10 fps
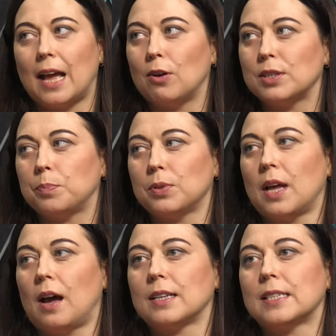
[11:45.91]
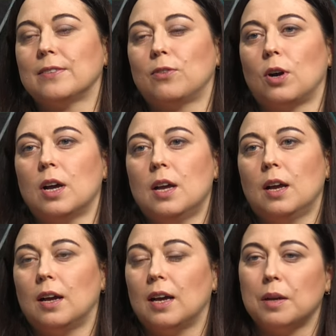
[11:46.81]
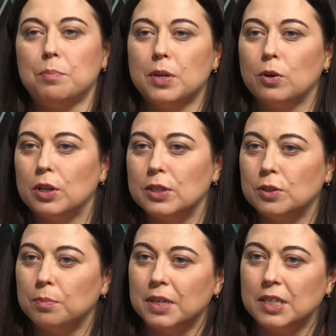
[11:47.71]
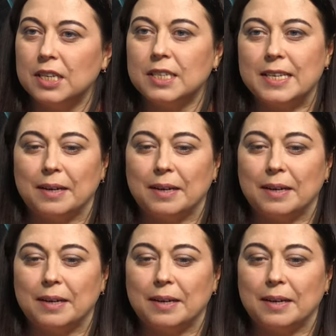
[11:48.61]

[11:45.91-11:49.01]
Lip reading: industrial policy, agriculture,